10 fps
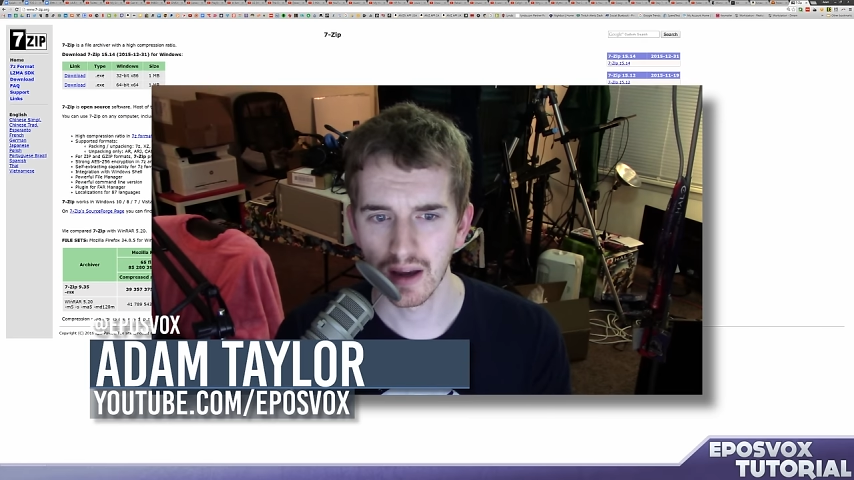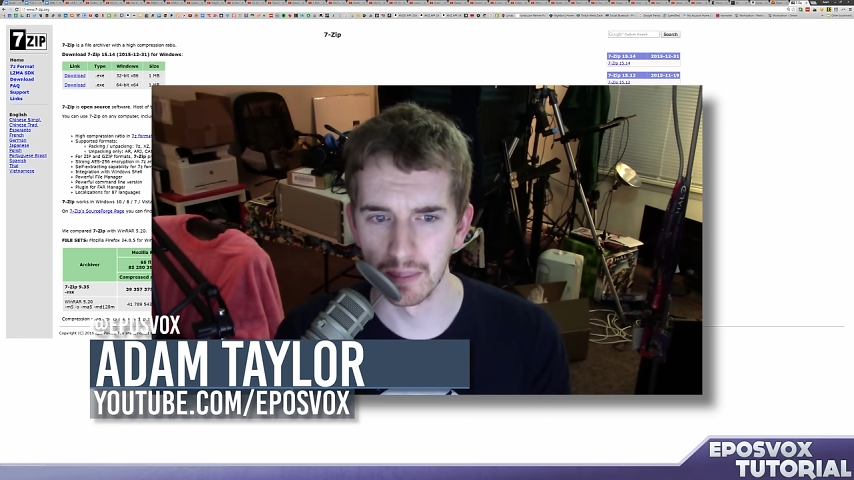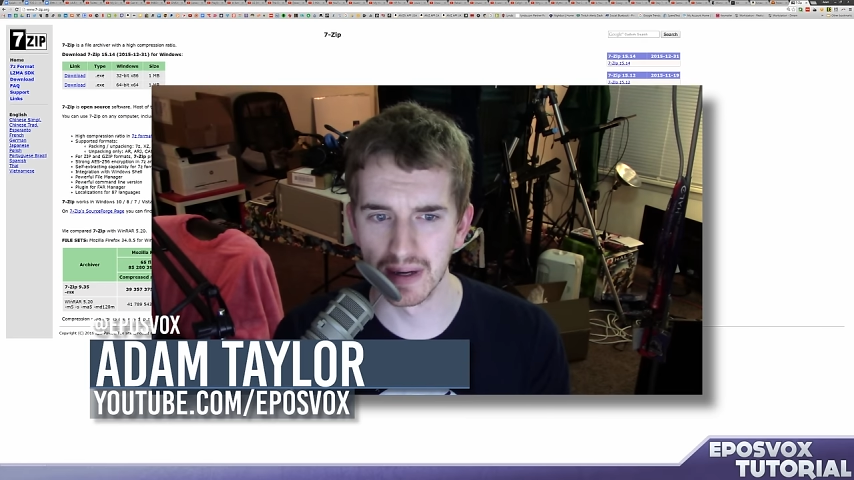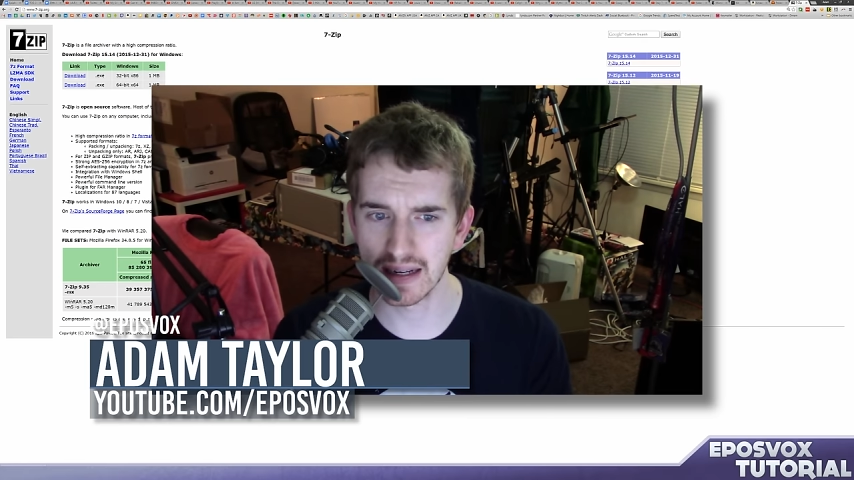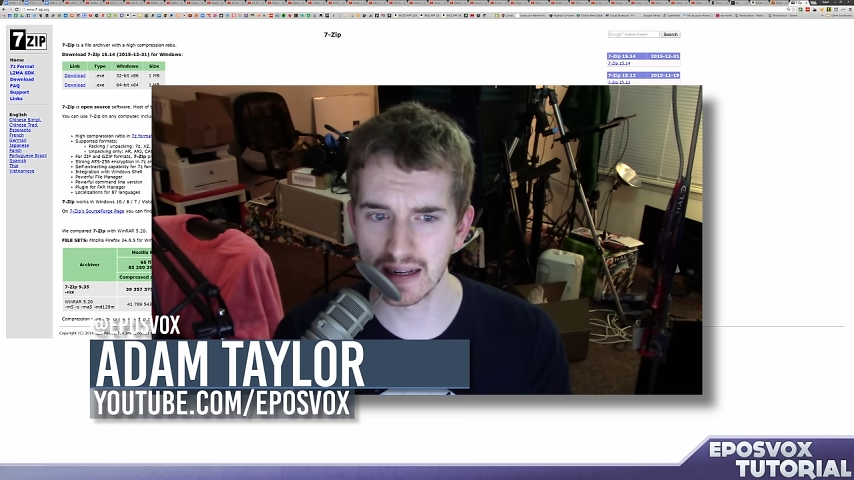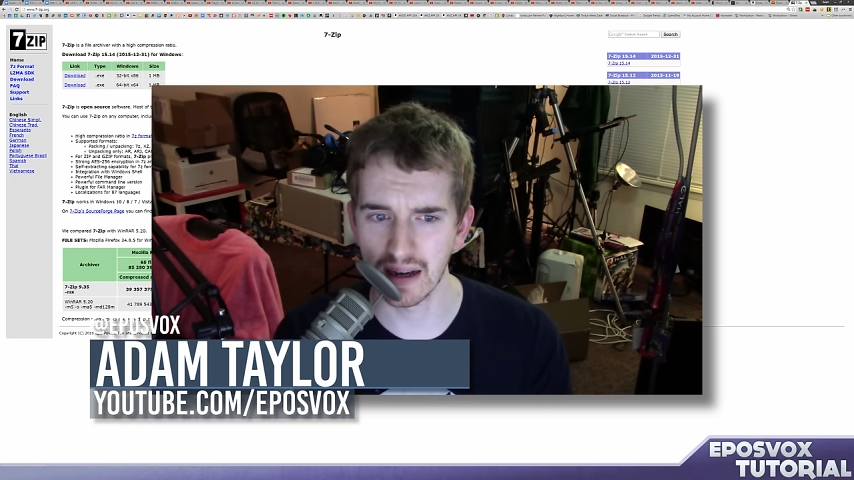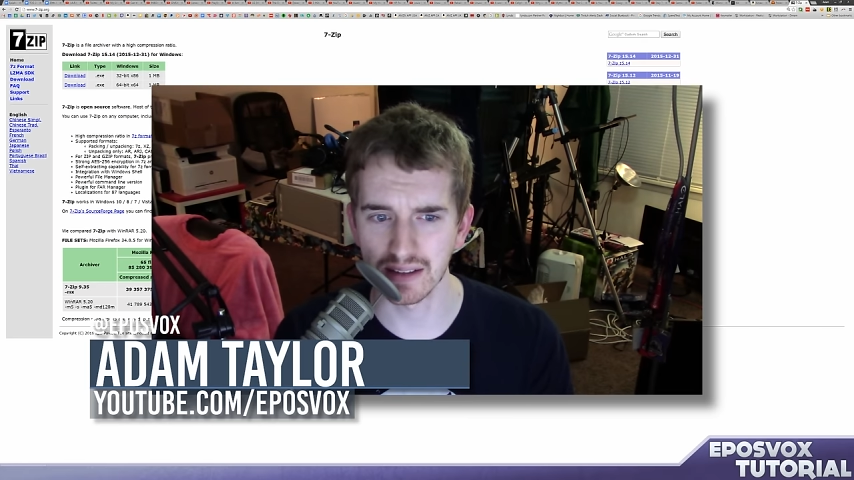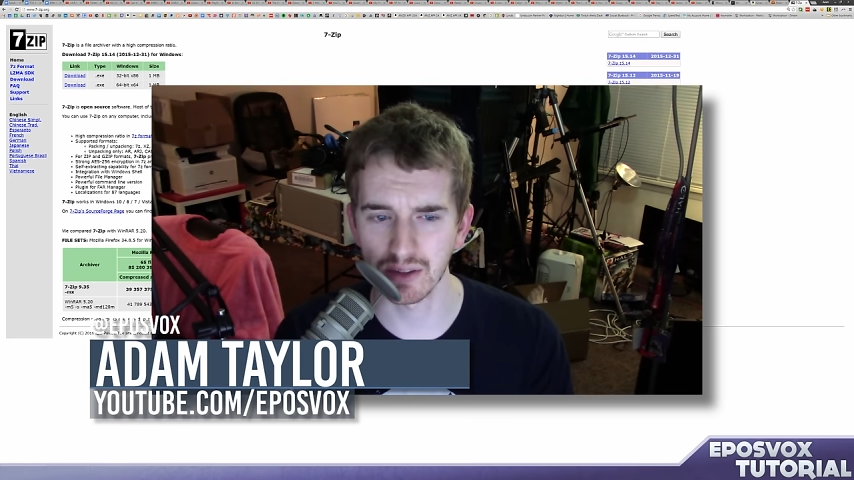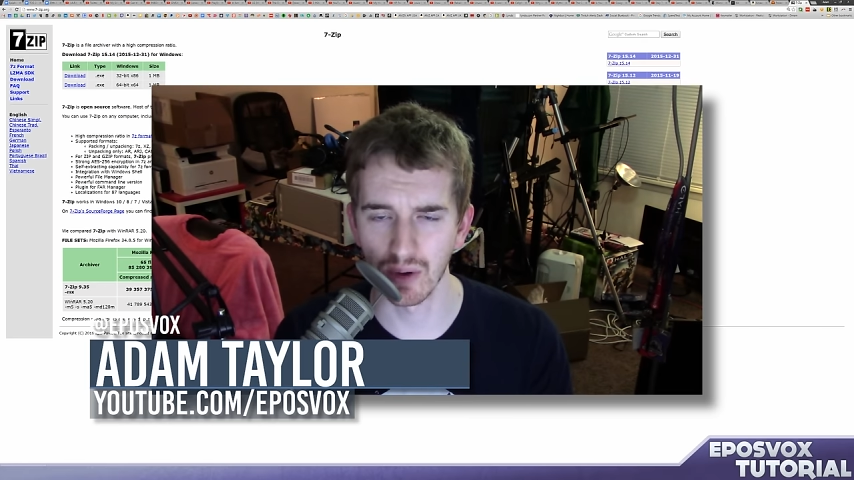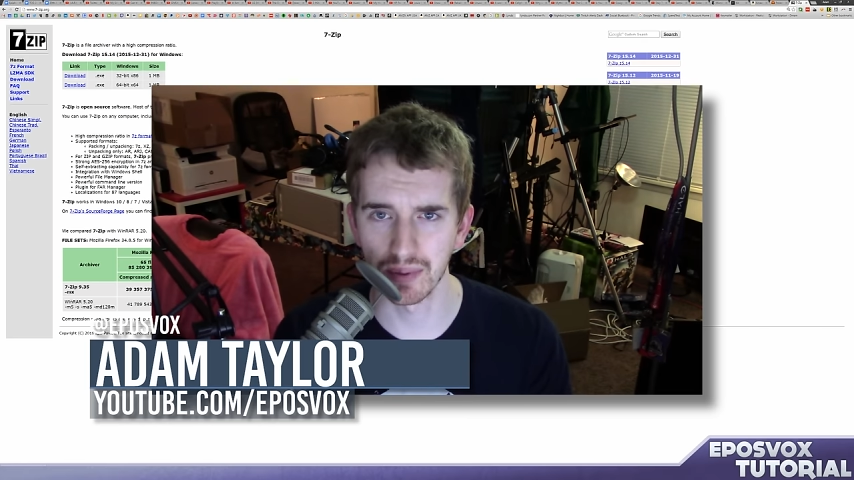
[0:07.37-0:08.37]
but it
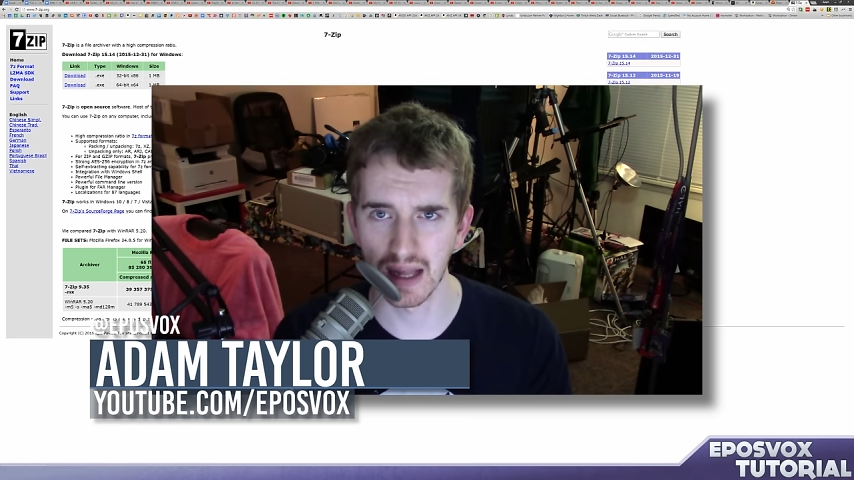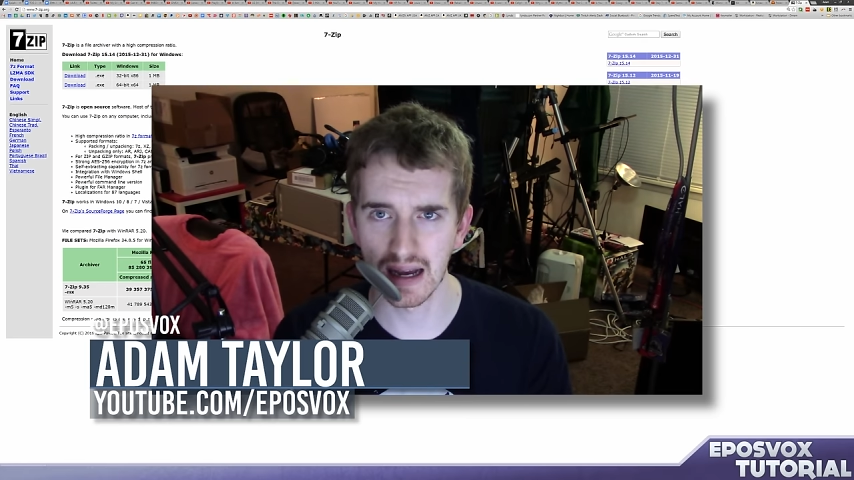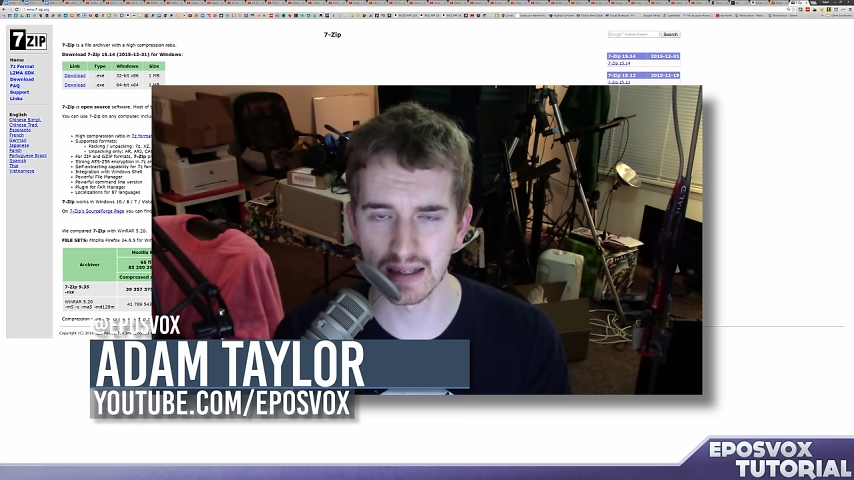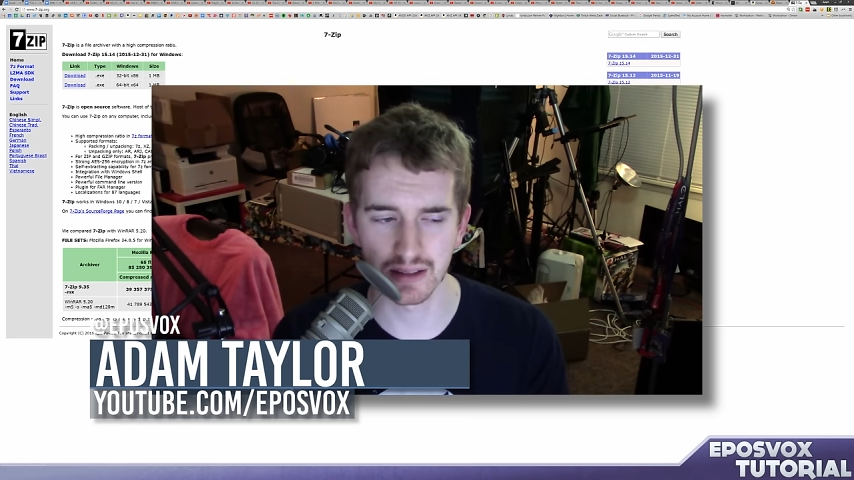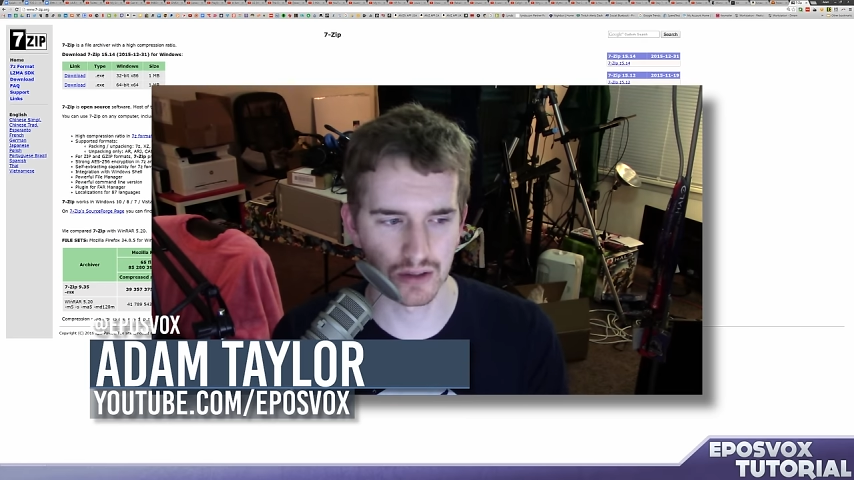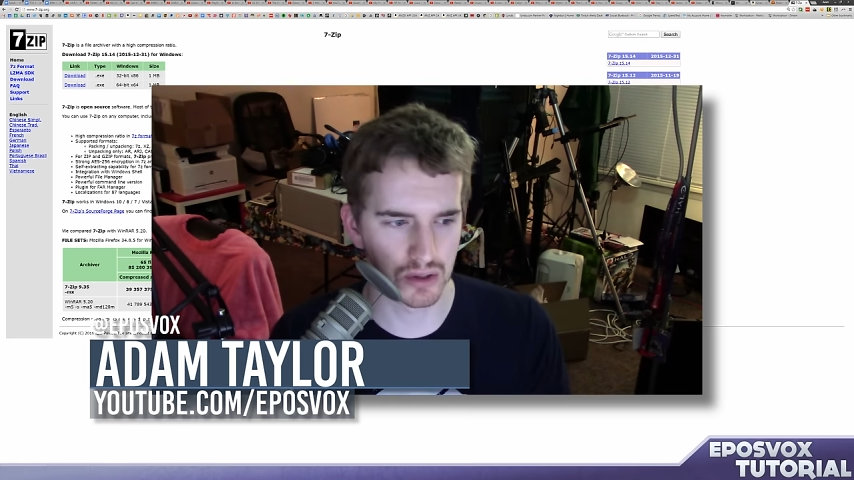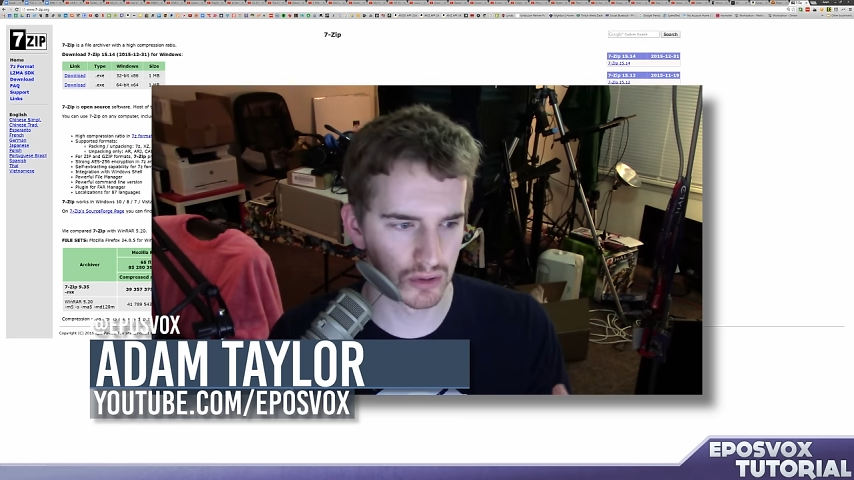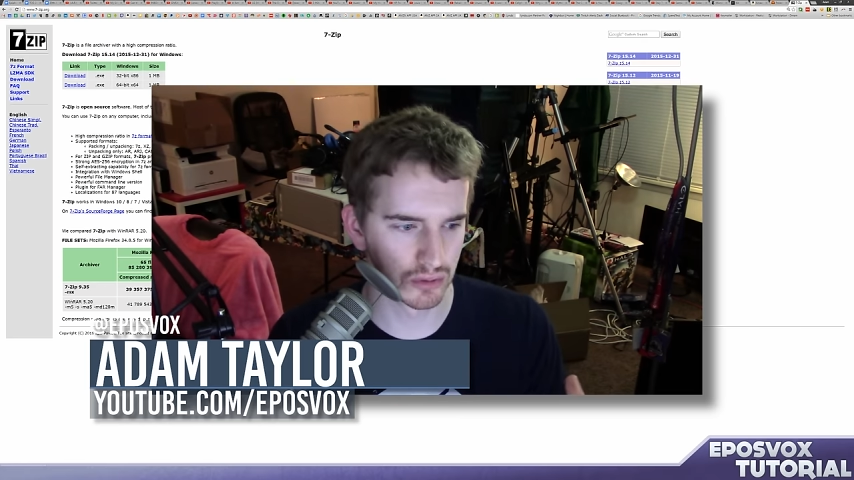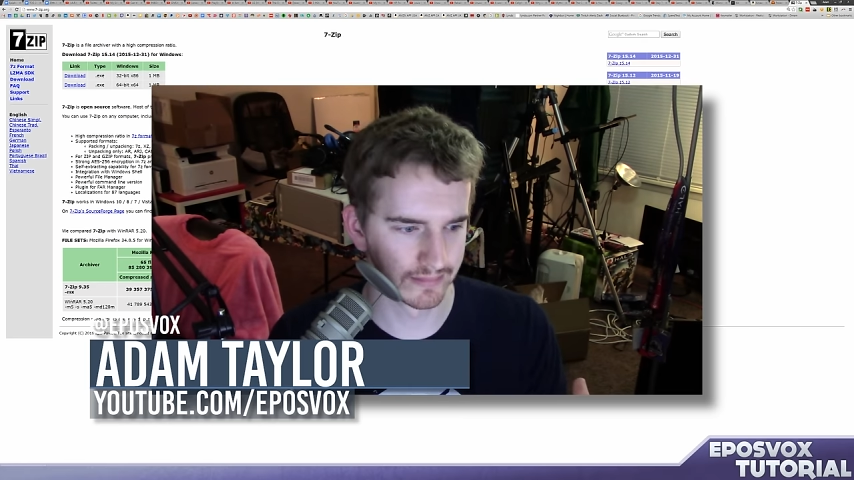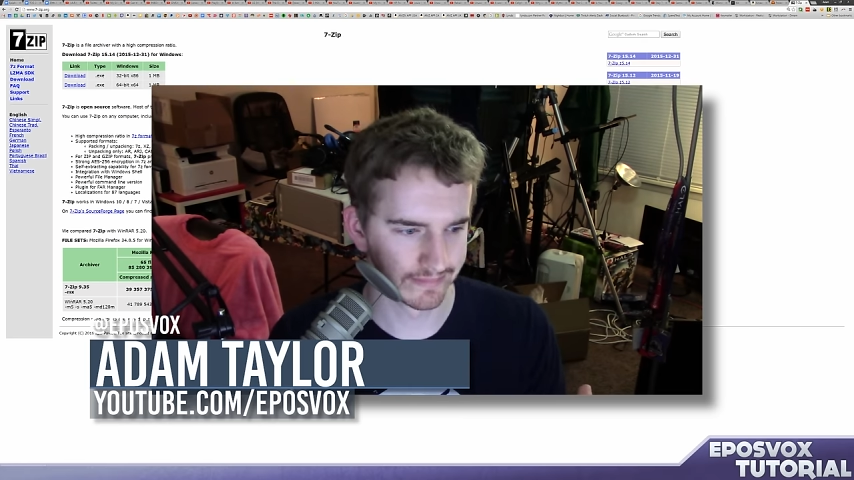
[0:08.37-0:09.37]
also applies to